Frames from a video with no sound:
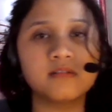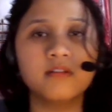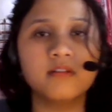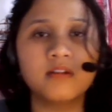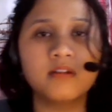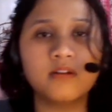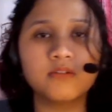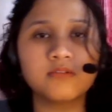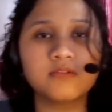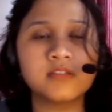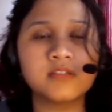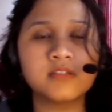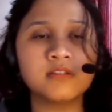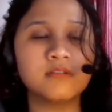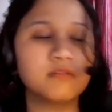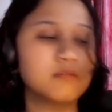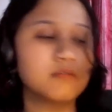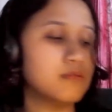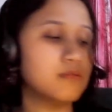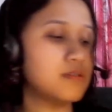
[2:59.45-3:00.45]
you know,
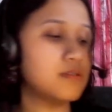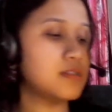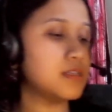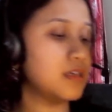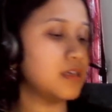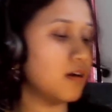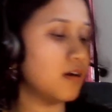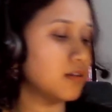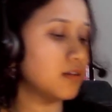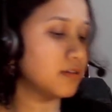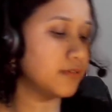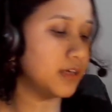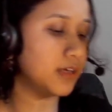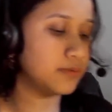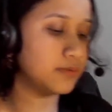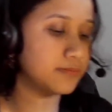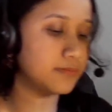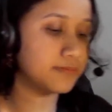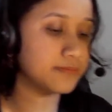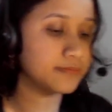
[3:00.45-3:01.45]
to see all of you.